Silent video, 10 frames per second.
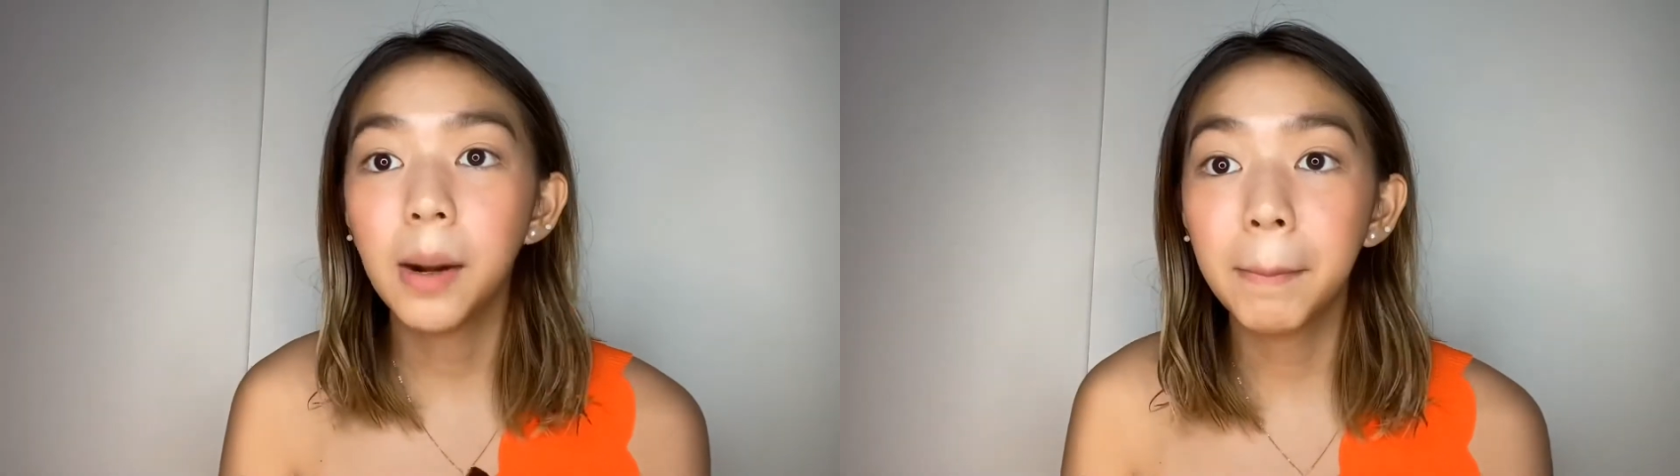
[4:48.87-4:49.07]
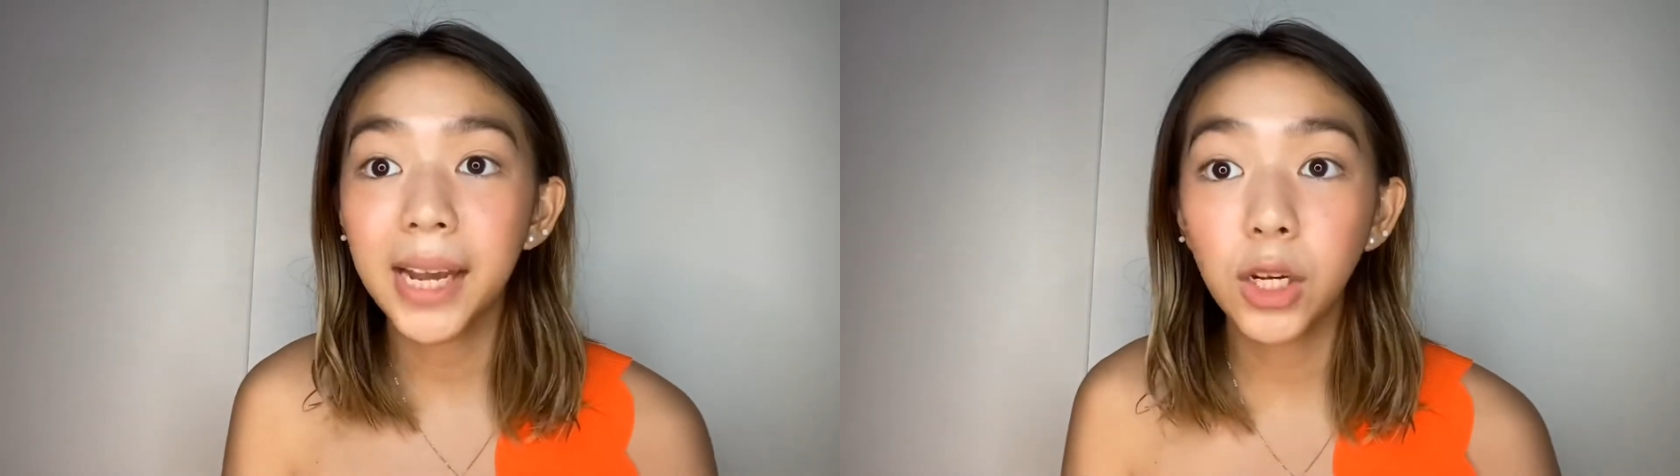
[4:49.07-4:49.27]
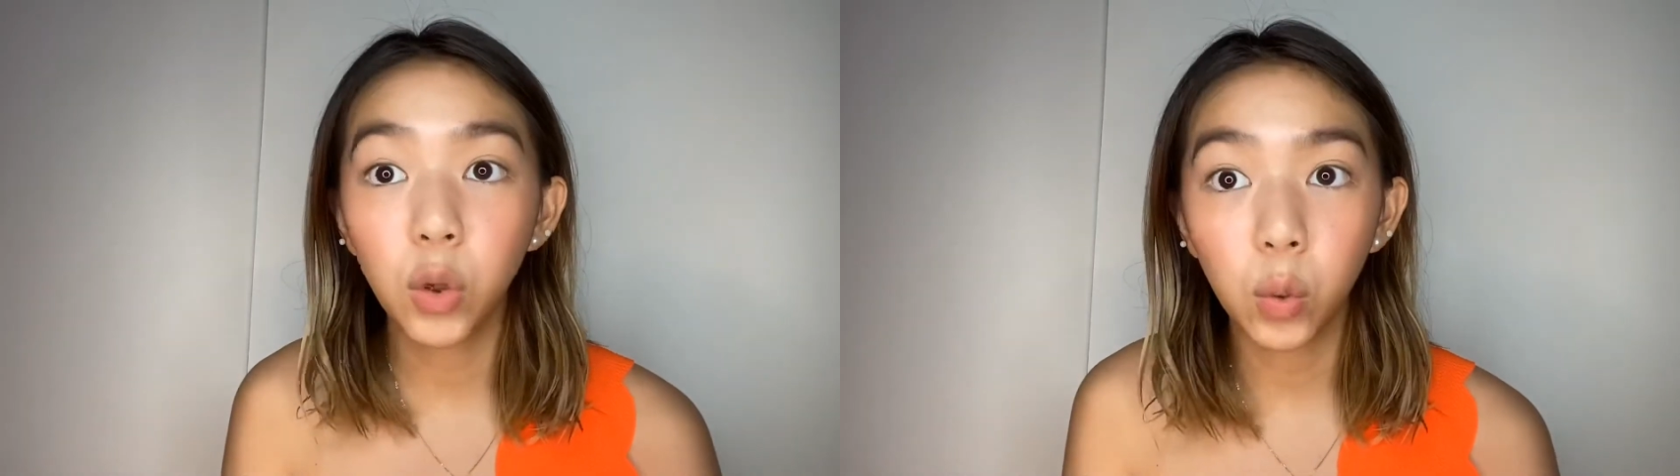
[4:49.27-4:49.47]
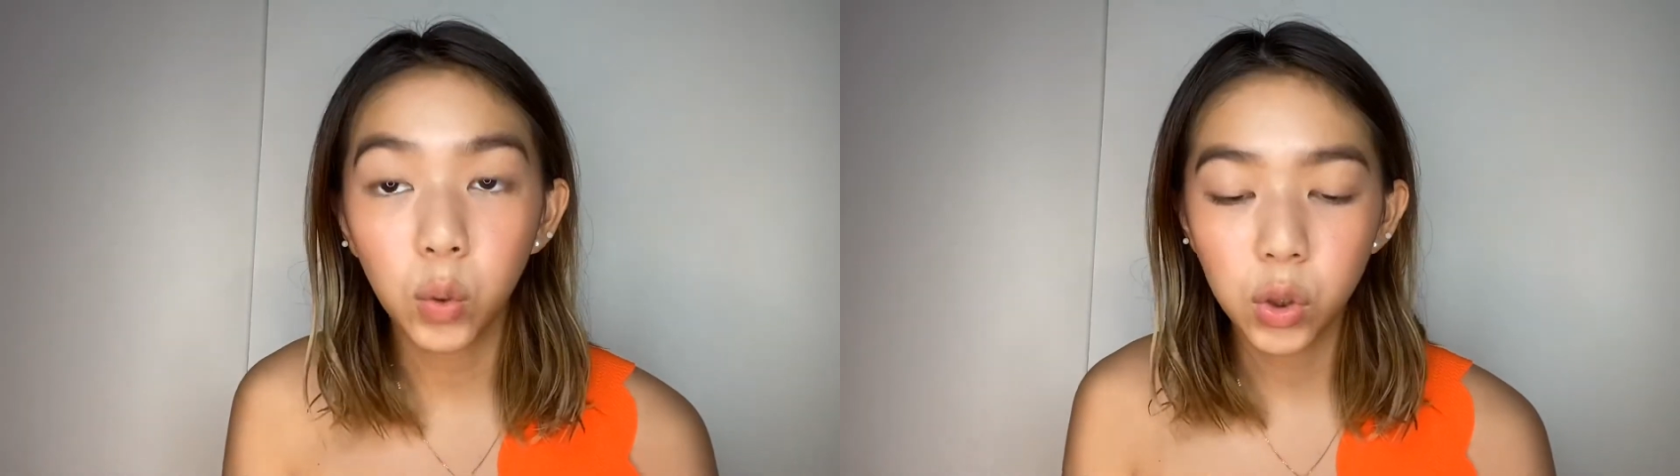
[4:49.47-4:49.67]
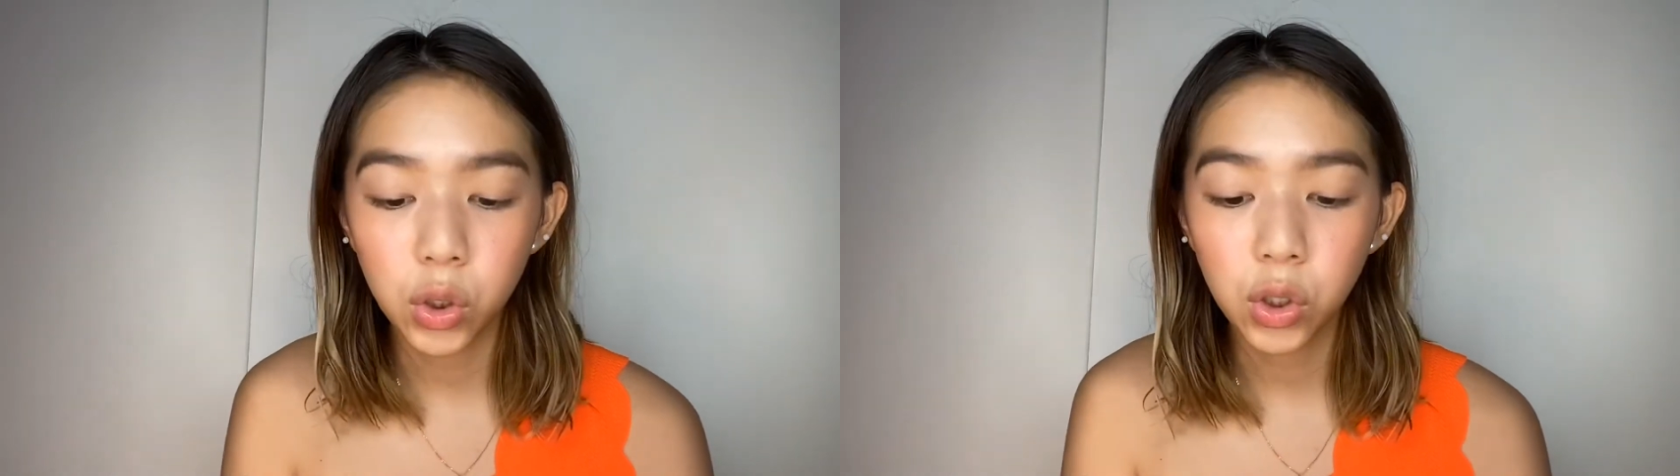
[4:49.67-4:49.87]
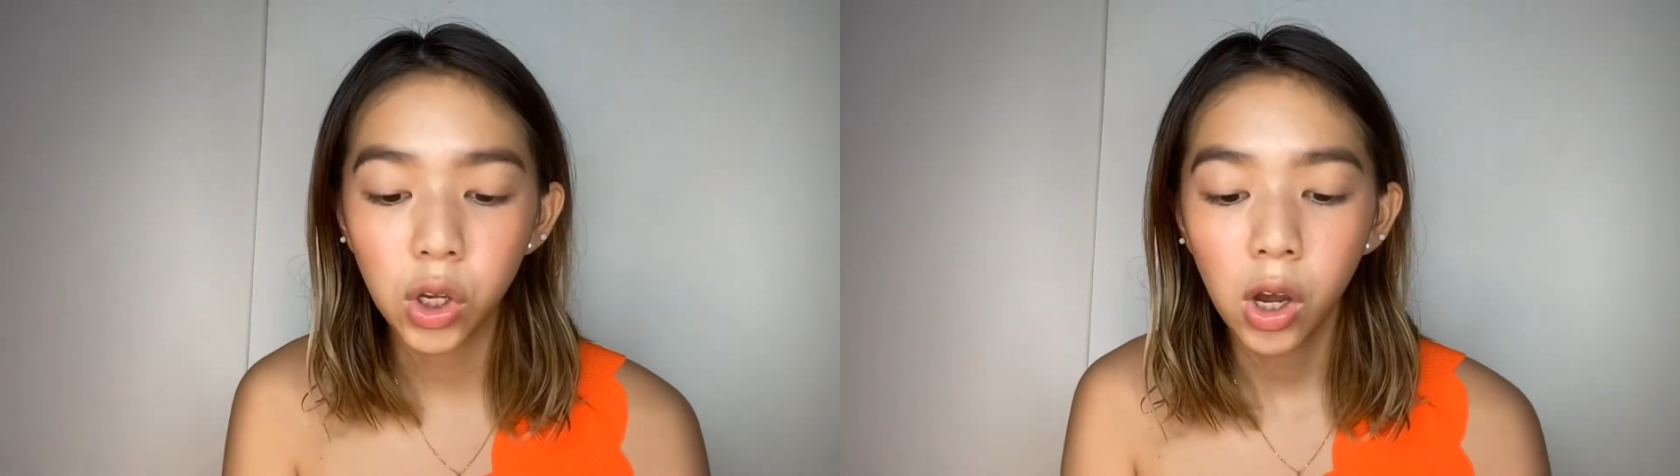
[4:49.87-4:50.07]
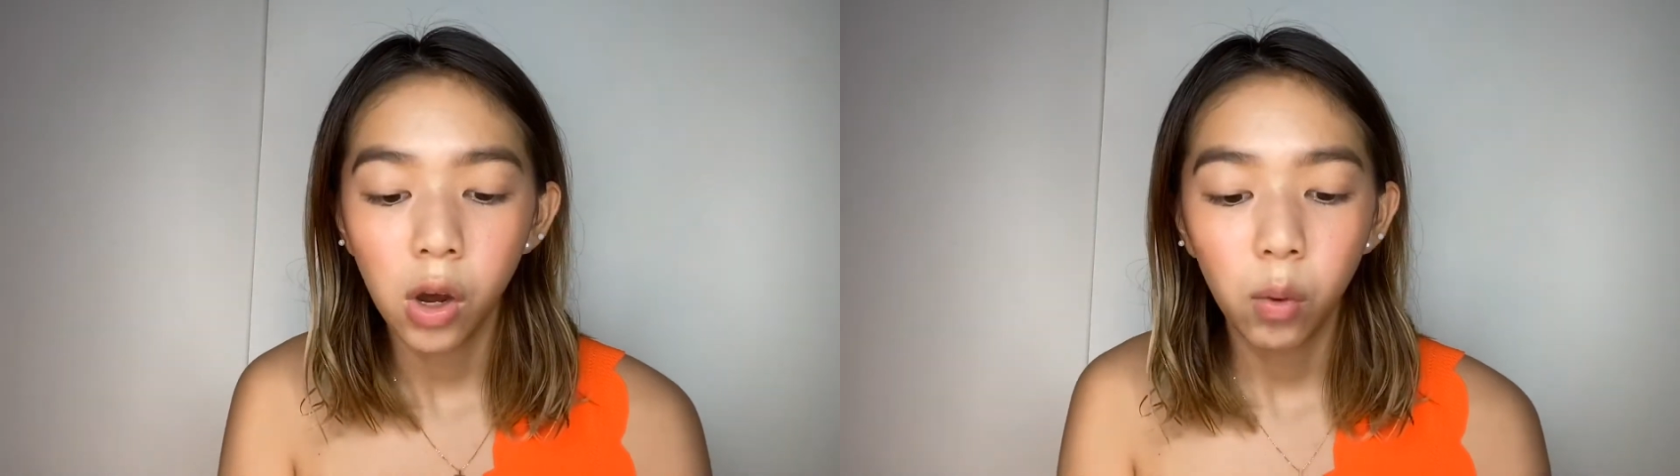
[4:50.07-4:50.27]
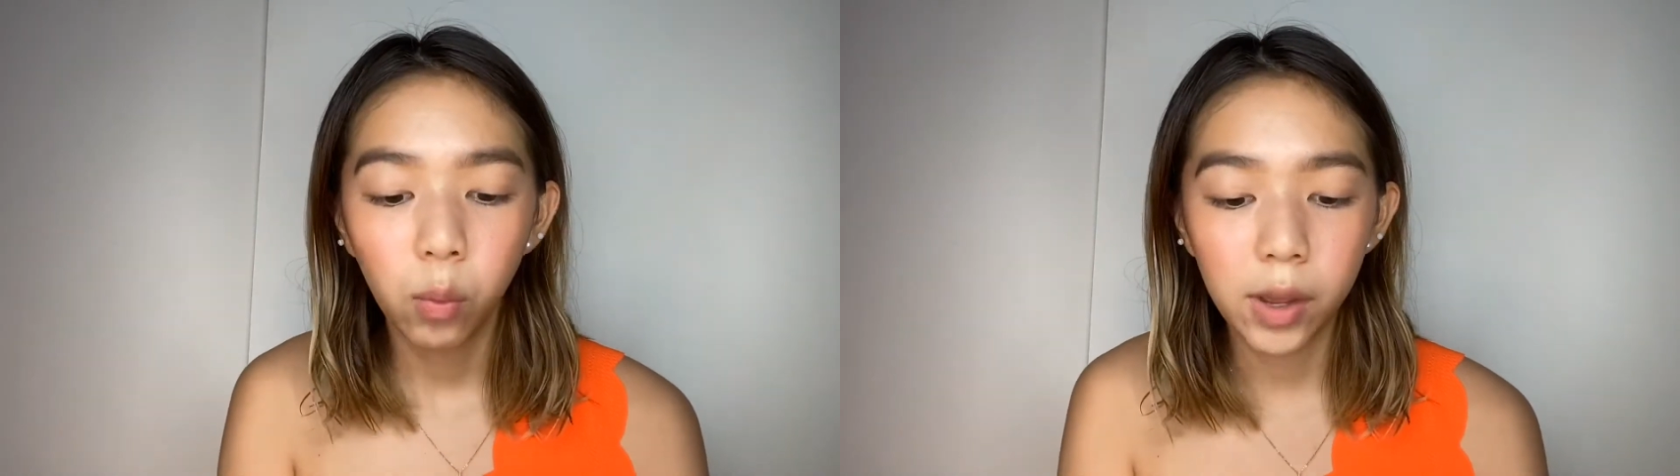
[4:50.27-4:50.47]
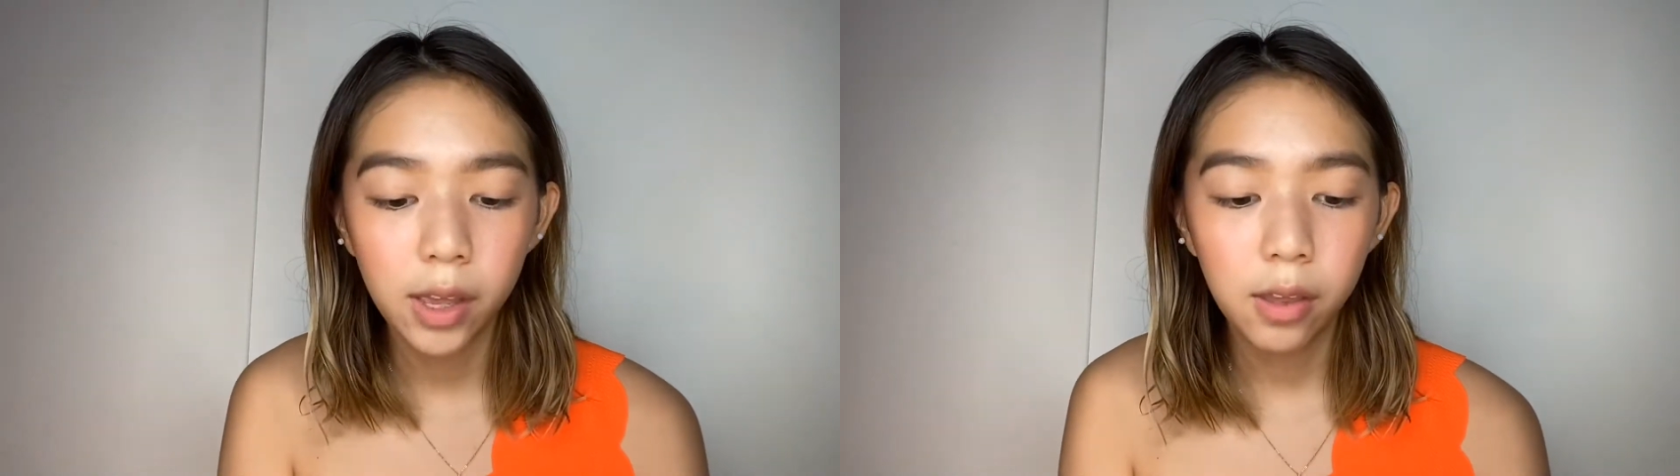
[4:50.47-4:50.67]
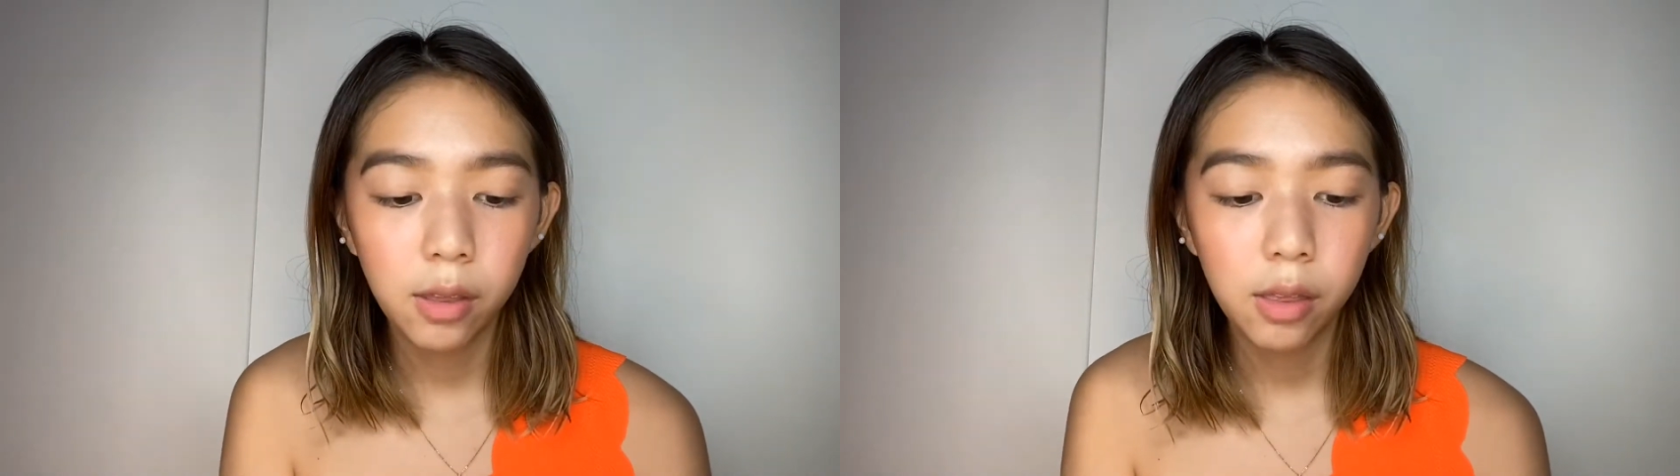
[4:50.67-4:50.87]
my nose,
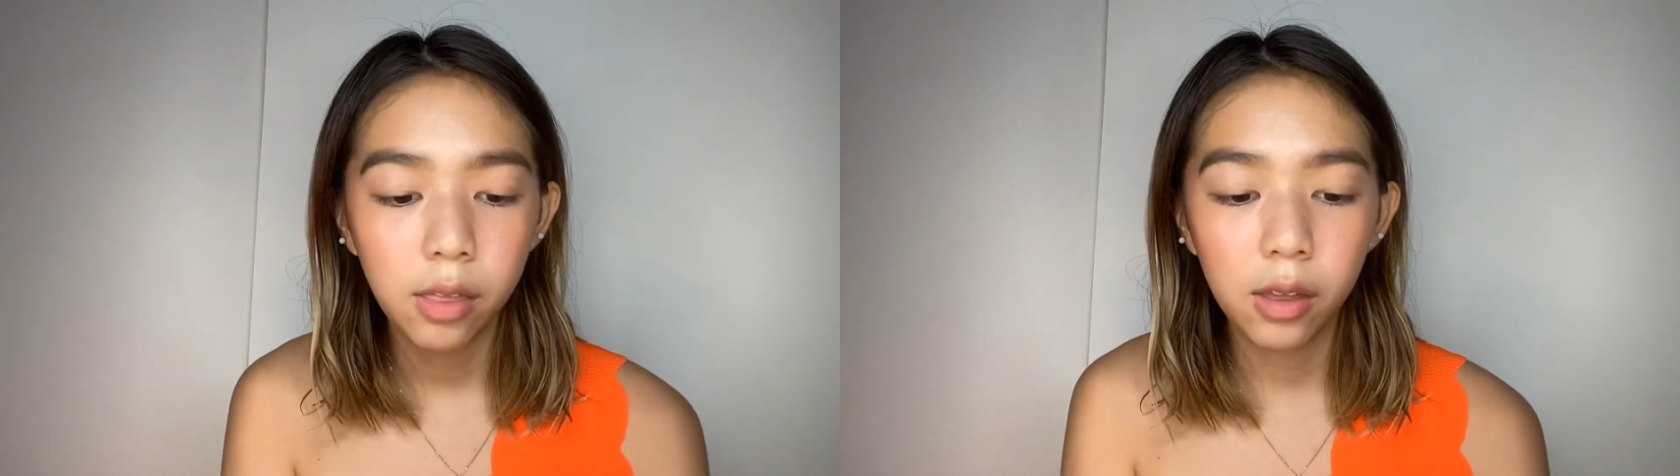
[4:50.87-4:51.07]
with